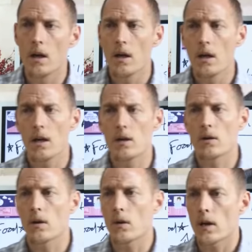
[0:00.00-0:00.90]
is
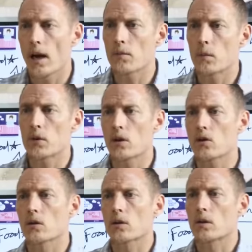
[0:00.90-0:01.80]
going to have the
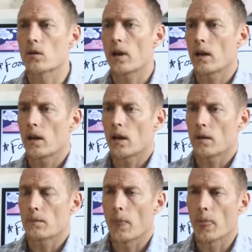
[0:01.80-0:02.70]
potential to create um, a